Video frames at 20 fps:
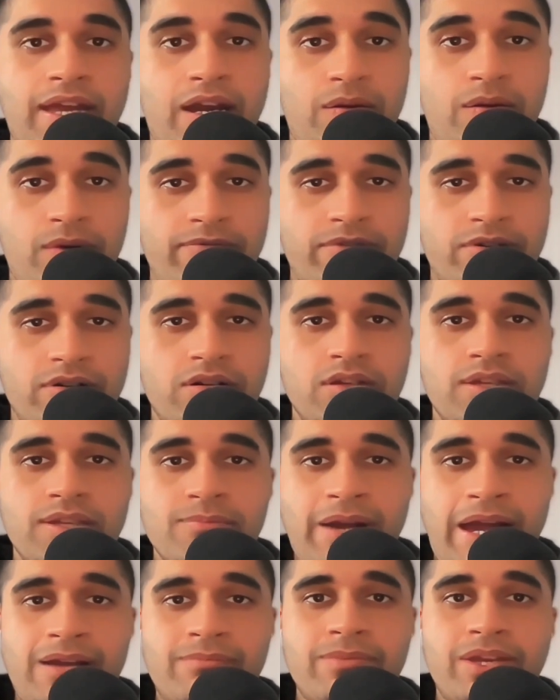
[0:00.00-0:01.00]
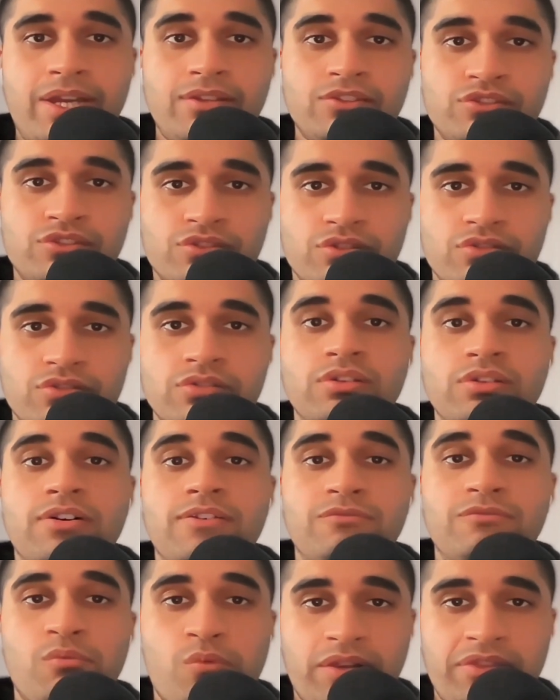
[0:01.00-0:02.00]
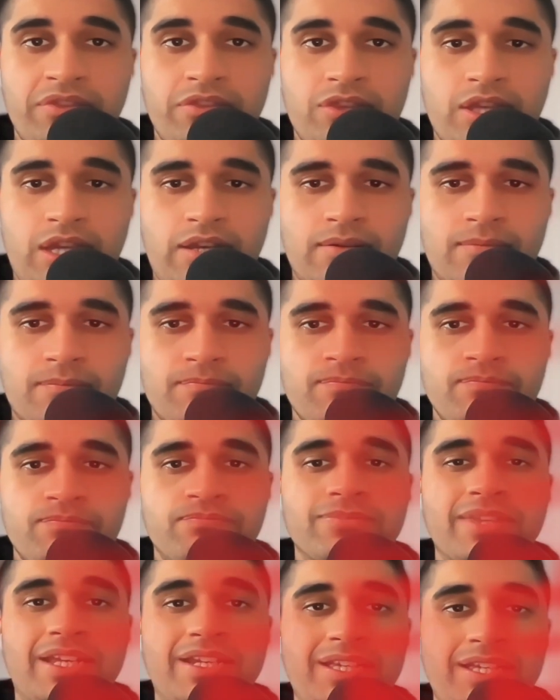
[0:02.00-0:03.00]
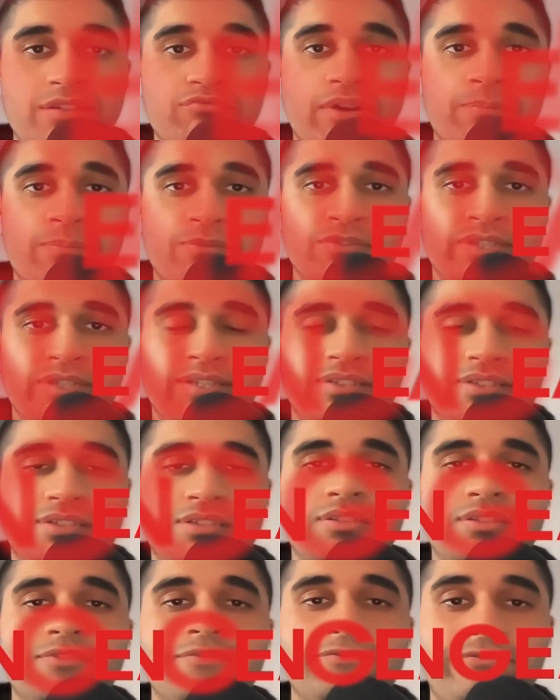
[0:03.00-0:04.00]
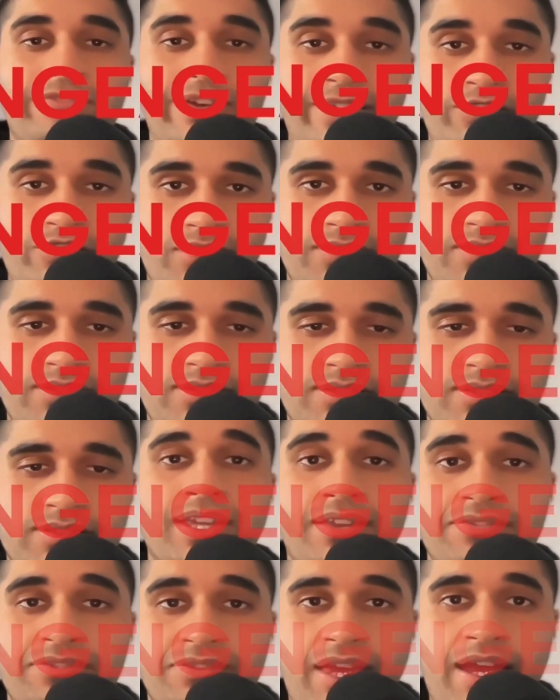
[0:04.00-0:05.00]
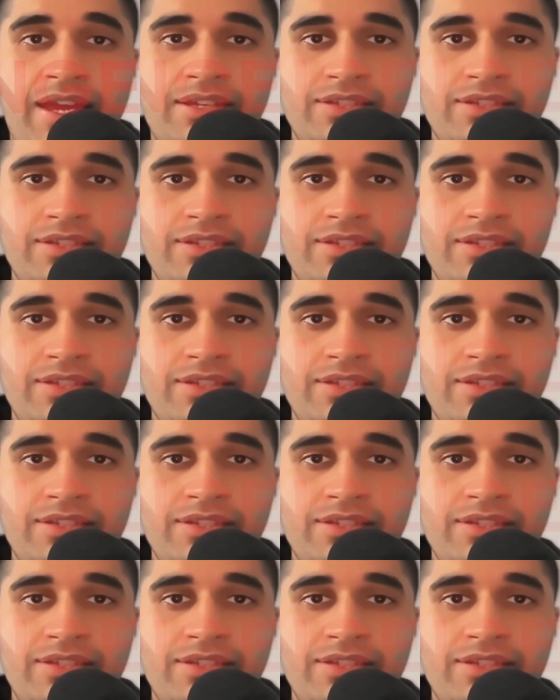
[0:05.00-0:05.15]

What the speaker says: However, Batman is certain of one thing: that he represents vengeance. And that,